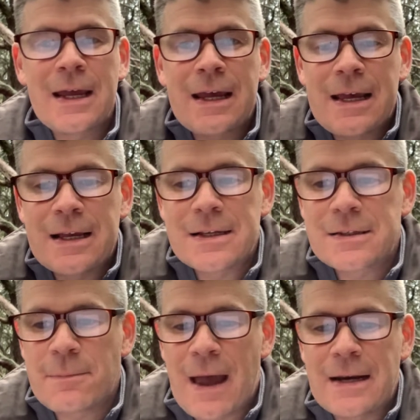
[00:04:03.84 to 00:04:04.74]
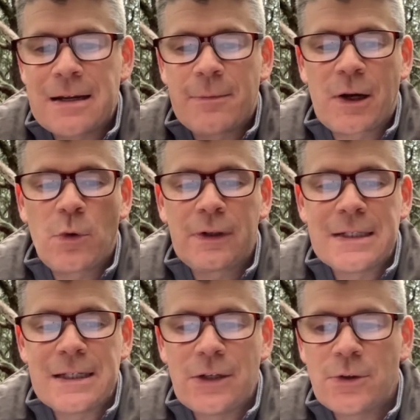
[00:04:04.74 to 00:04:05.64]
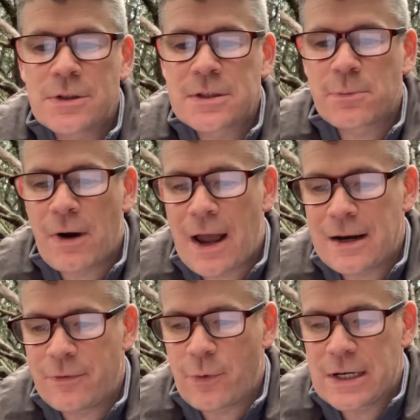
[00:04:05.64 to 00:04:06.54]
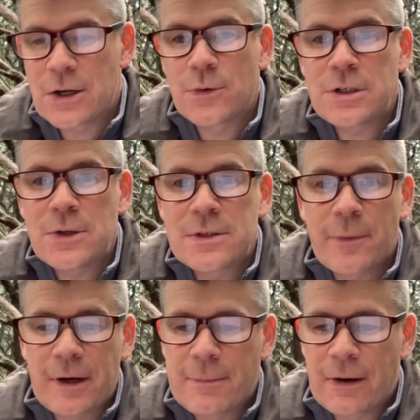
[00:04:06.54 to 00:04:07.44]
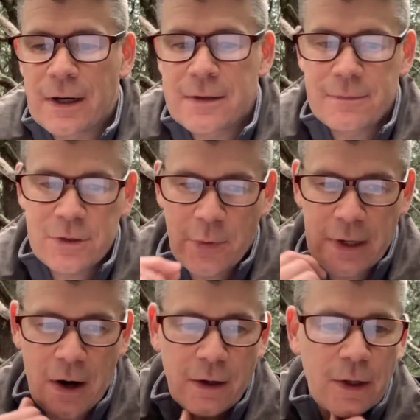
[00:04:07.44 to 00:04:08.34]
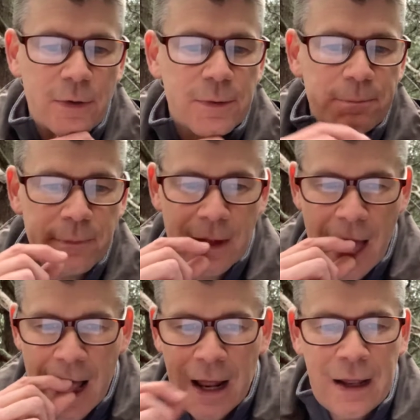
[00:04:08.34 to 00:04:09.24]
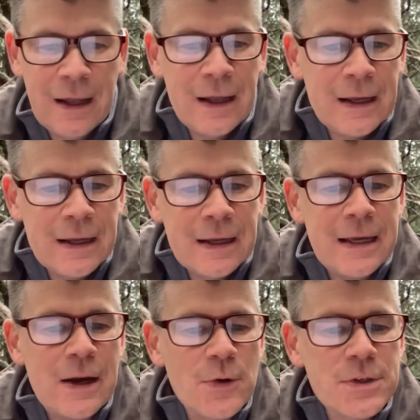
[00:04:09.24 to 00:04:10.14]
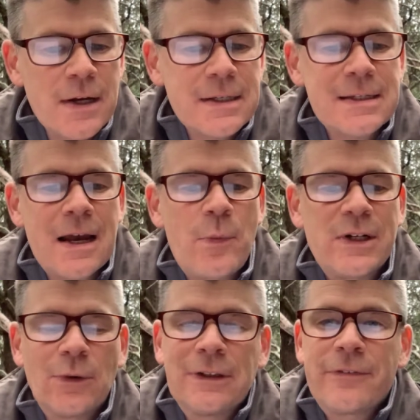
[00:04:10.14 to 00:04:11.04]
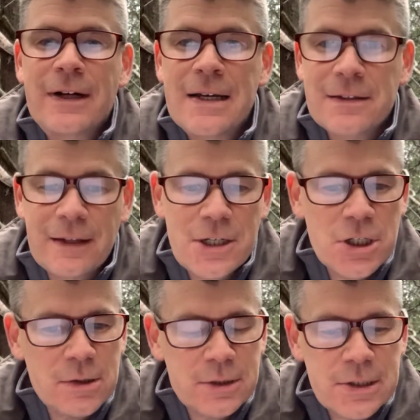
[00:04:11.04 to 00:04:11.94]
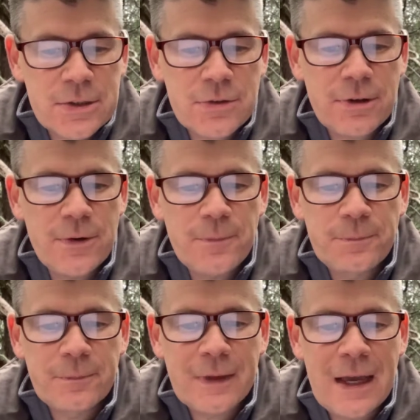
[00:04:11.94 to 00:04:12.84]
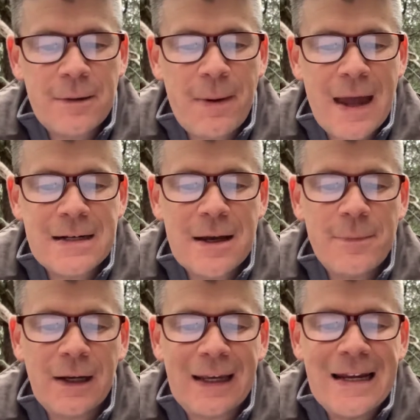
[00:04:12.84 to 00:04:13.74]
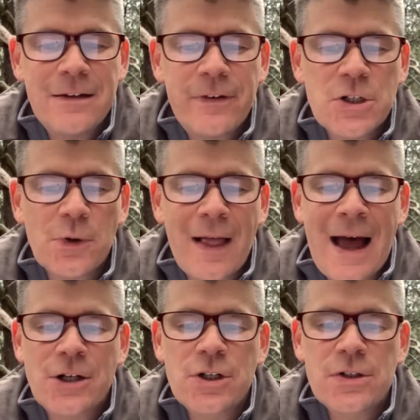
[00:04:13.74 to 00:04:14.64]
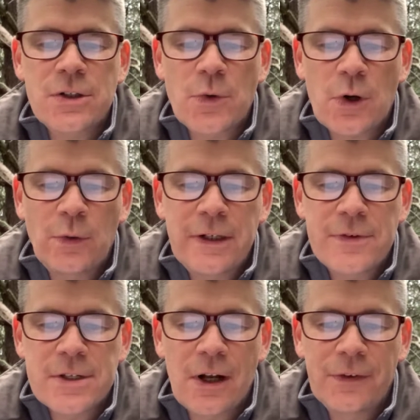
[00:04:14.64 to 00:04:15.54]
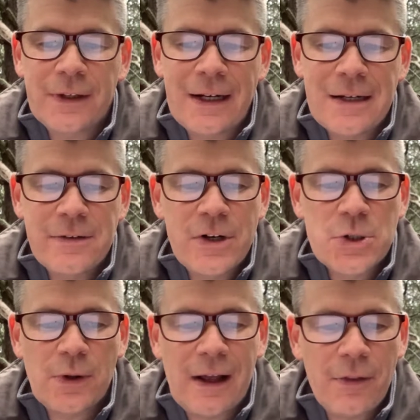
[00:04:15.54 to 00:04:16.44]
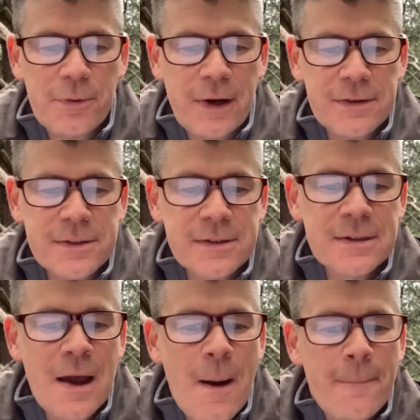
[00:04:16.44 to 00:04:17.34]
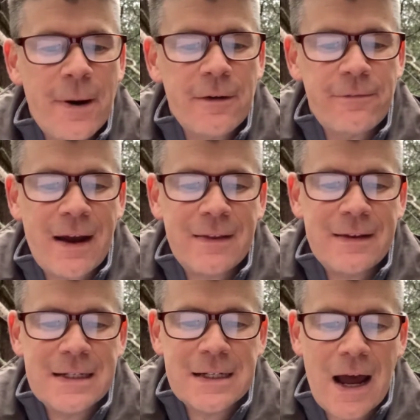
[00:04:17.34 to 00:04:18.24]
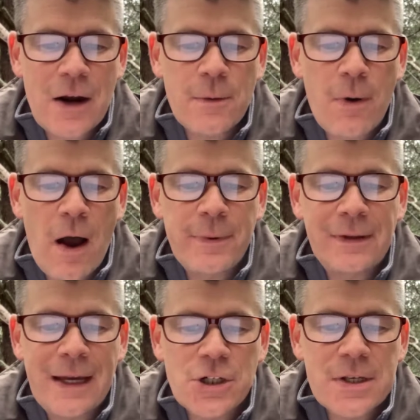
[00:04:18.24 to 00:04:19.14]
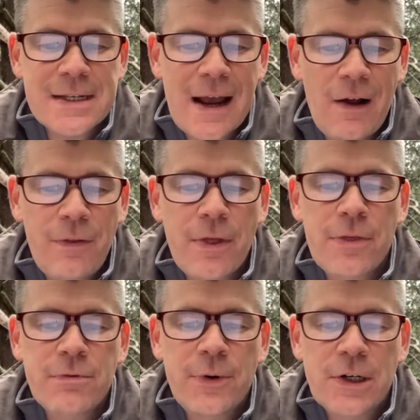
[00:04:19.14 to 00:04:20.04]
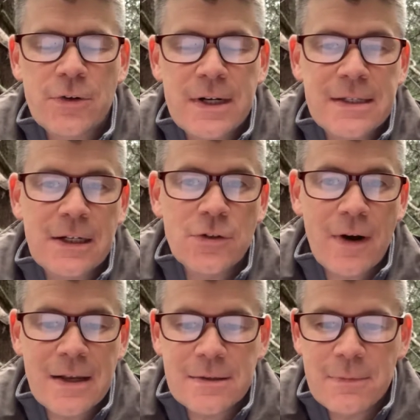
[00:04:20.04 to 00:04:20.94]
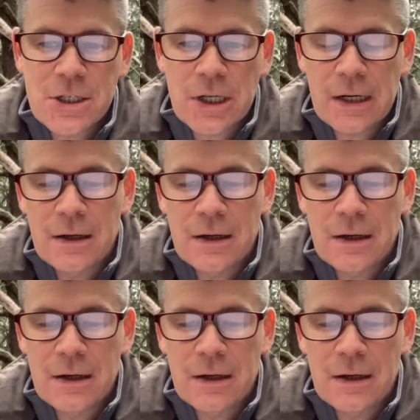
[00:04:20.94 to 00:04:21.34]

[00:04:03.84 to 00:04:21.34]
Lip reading: is the pandemic will continue to spread if we don't do something about it, so he argues. He goes on to say, "We don't live in isolation," which is true. "In a pandemic, individual actions don't only result in individual health risks, but affect the entire population's health through increasing transmission."